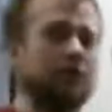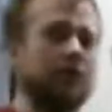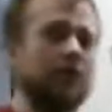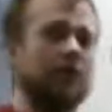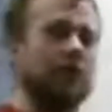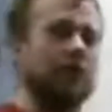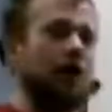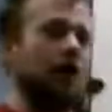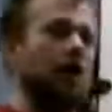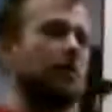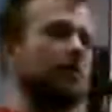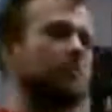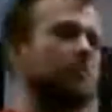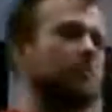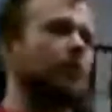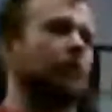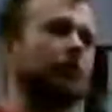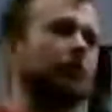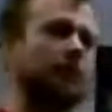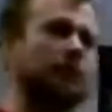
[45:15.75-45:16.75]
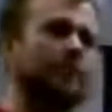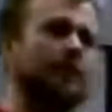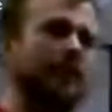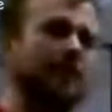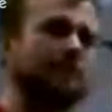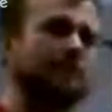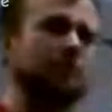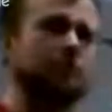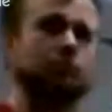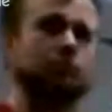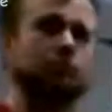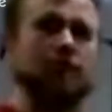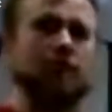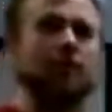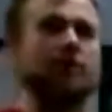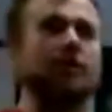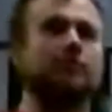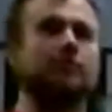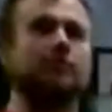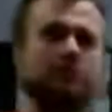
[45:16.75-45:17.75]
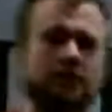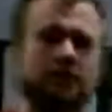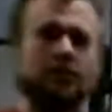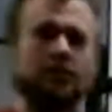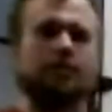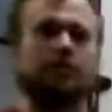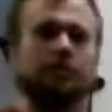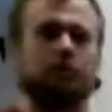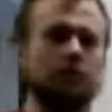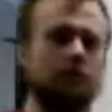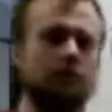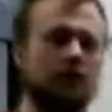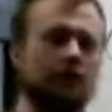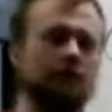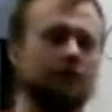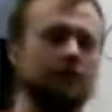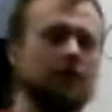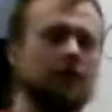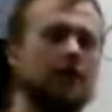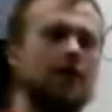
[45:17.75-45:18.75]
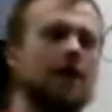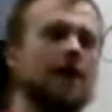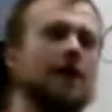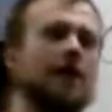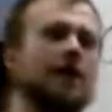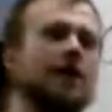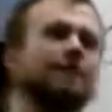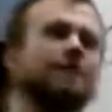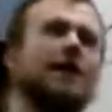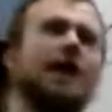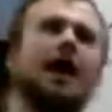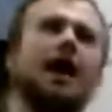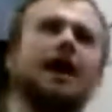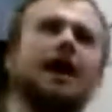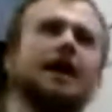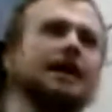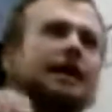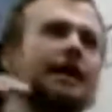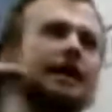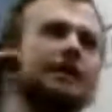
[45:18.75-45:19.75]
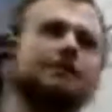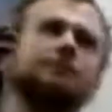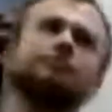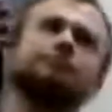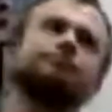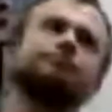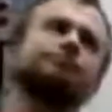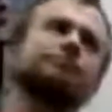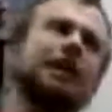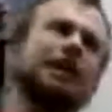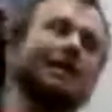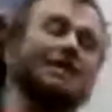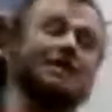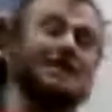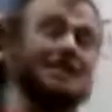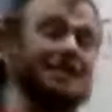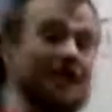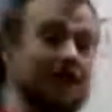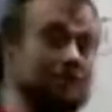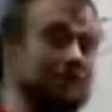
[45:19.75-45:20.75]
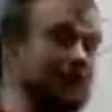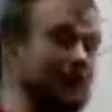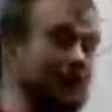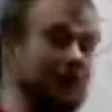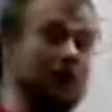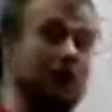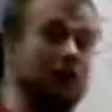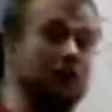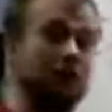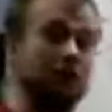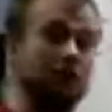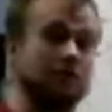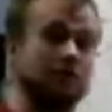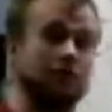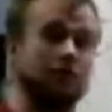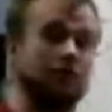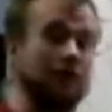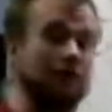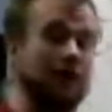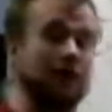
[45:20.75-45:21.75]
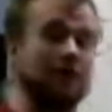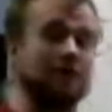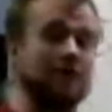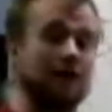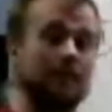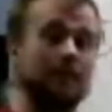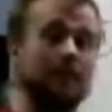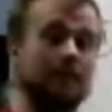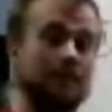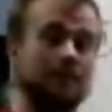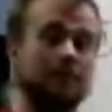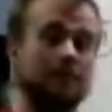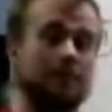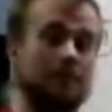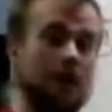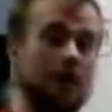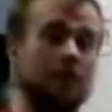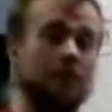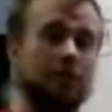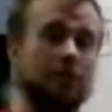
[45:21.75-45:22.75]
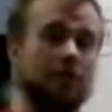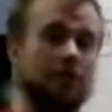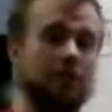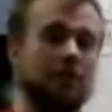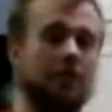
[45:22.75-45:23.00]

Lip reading: I think on a monthly basis, when I remember to take my protein and stuff, if I hit like $70 for my supplements a month,